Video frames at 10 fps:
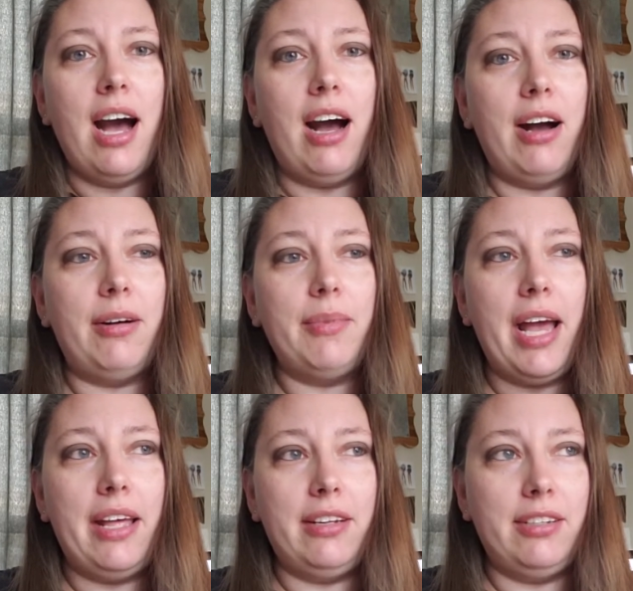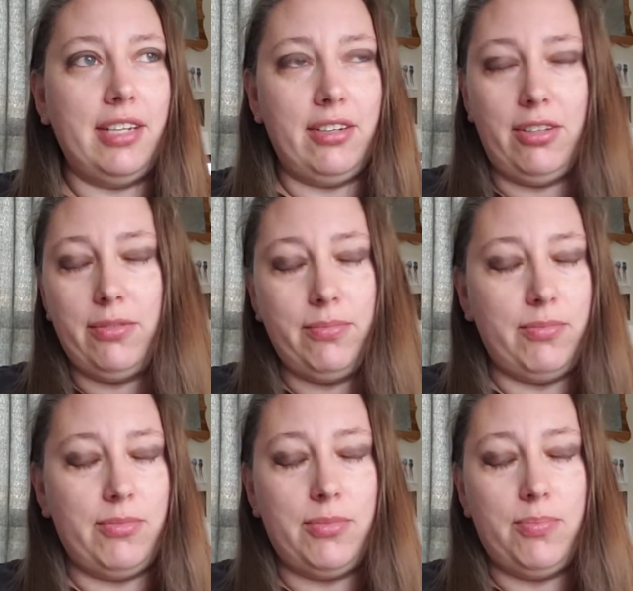and it'll
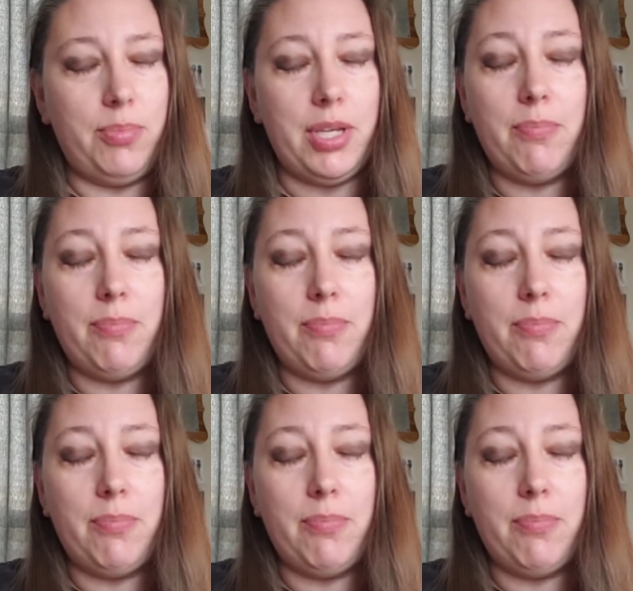be